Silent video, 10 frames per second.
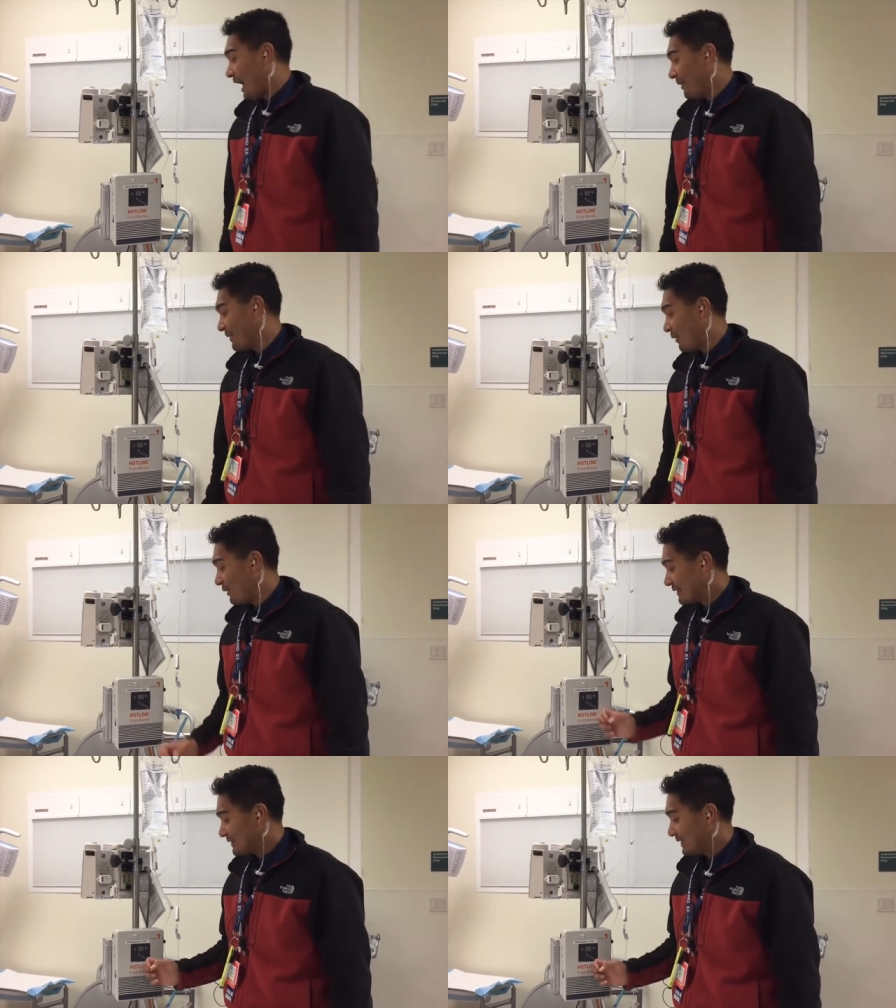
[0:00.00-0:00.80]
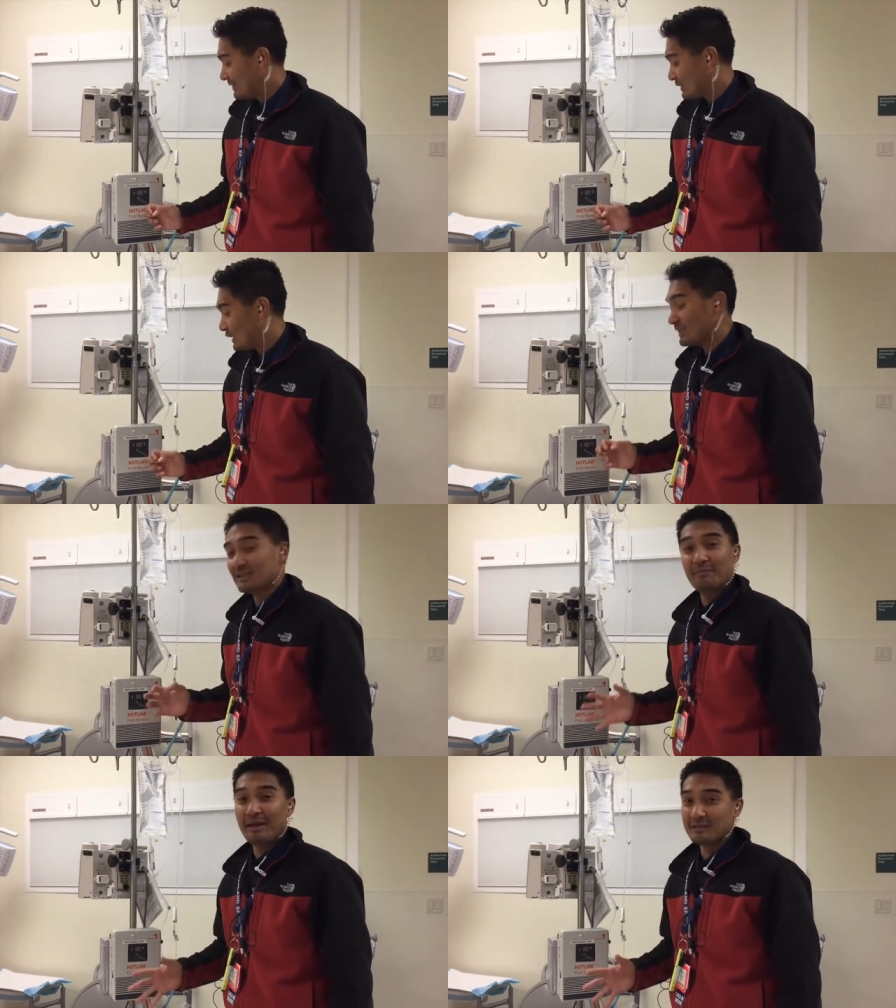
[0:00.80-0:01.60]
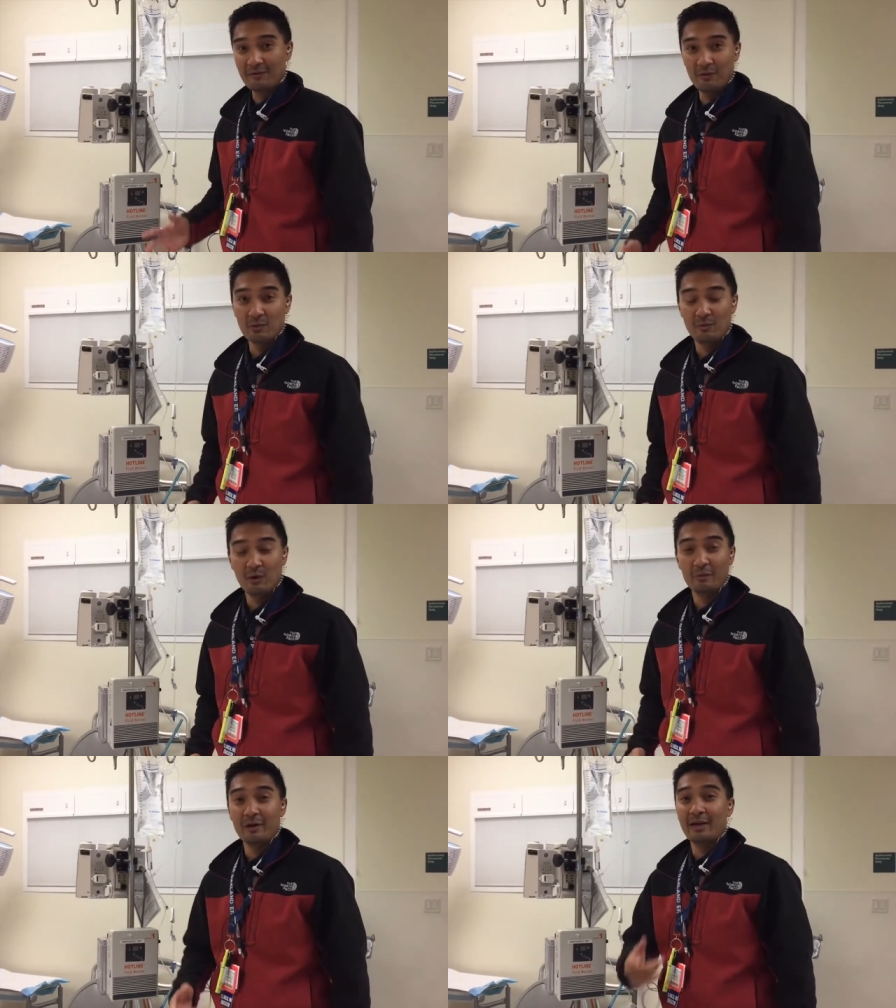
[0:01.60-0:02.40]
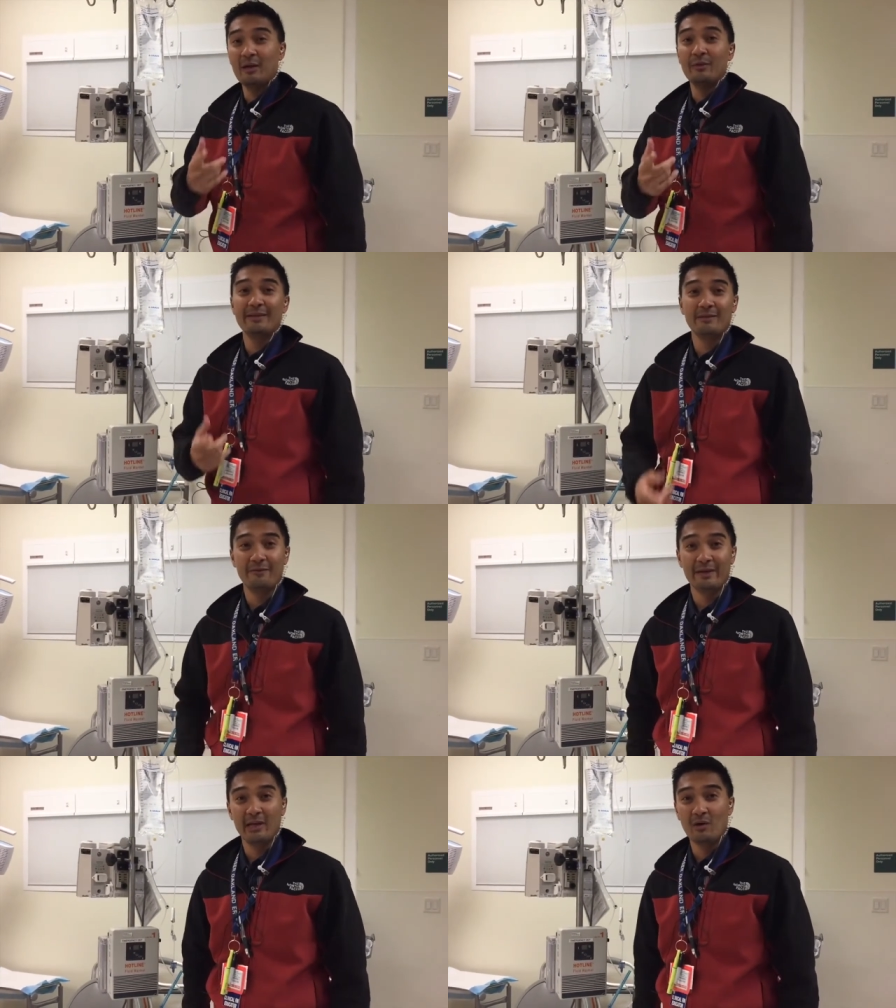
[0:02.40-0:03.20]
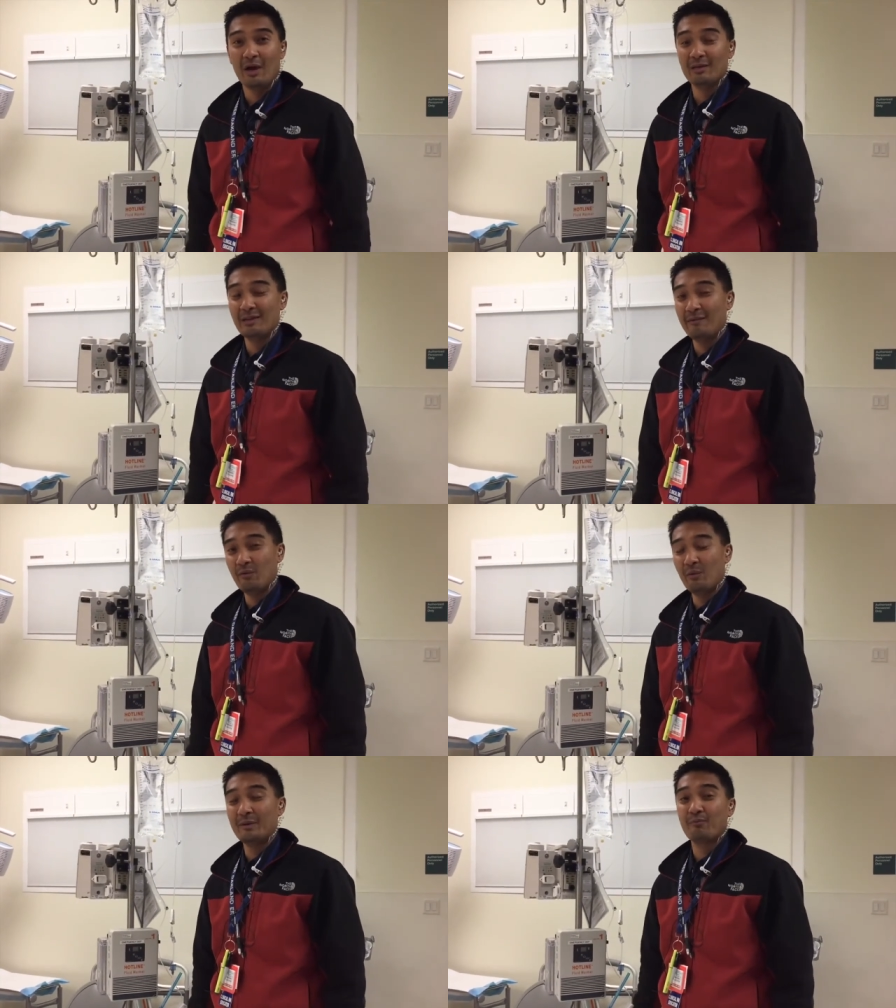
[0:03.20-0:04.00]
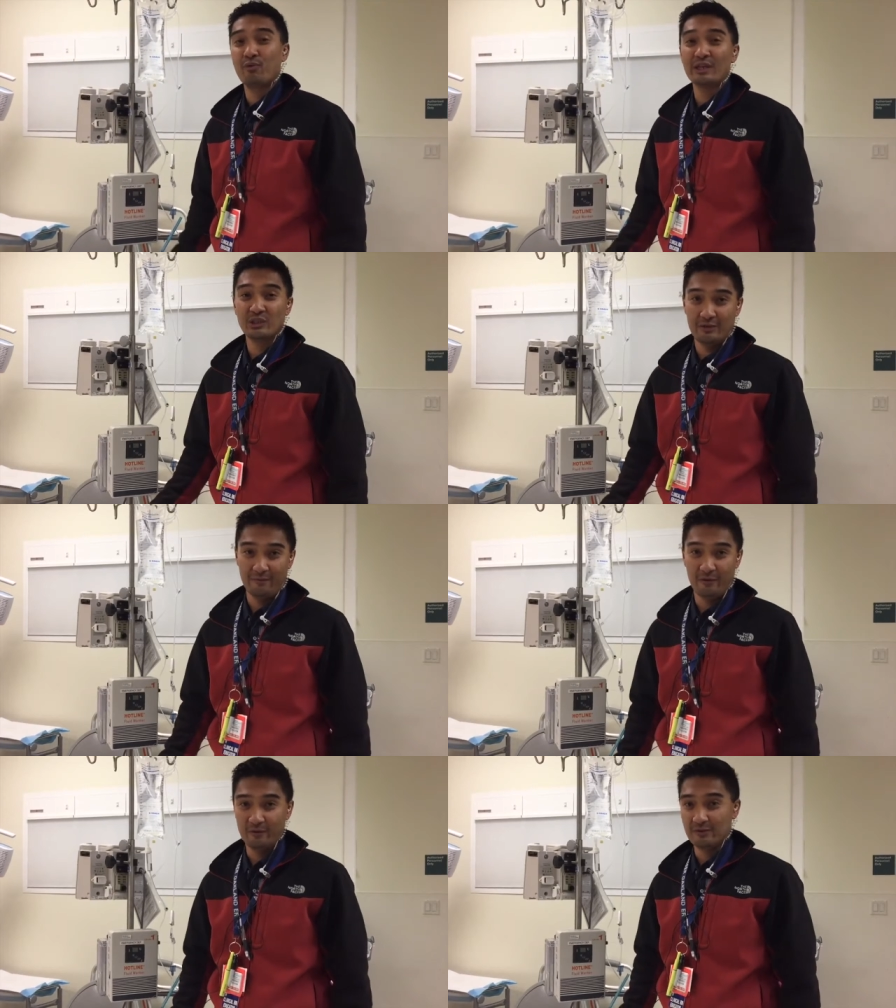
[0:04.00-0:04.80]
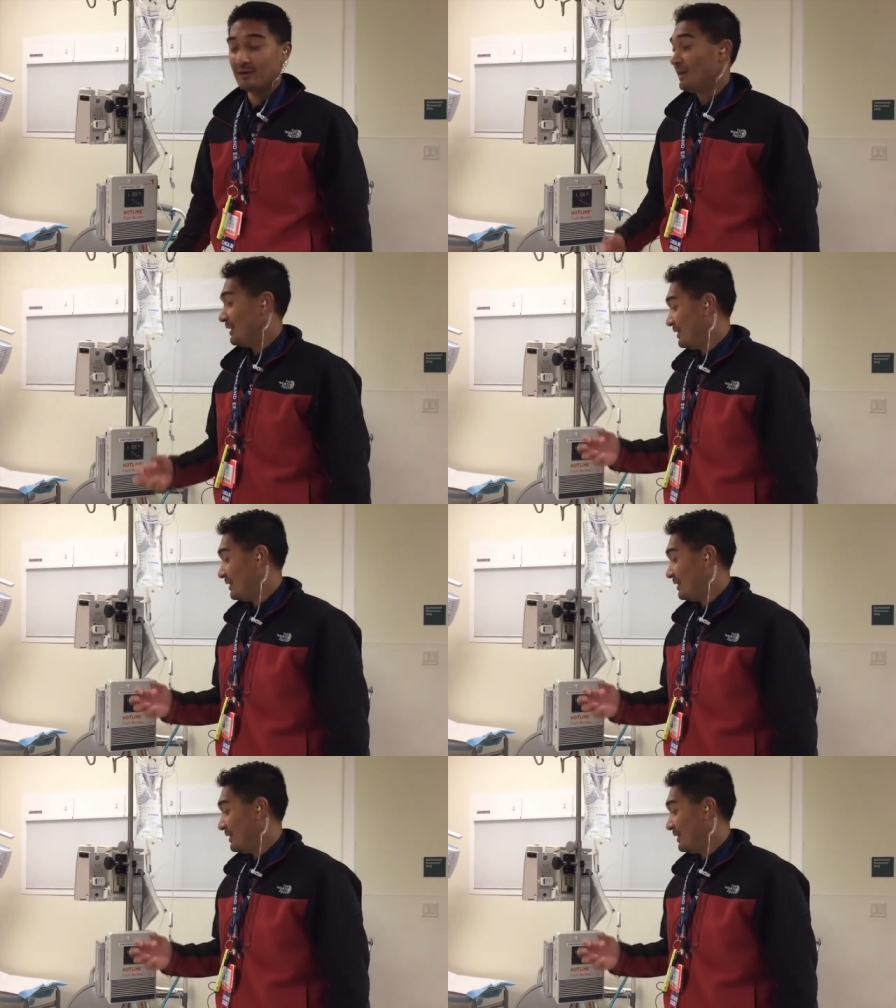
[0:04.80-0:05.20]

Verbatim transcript: Um, now what this is is just a basic fluid warmer. I know we did a video on the level one pressure infuser.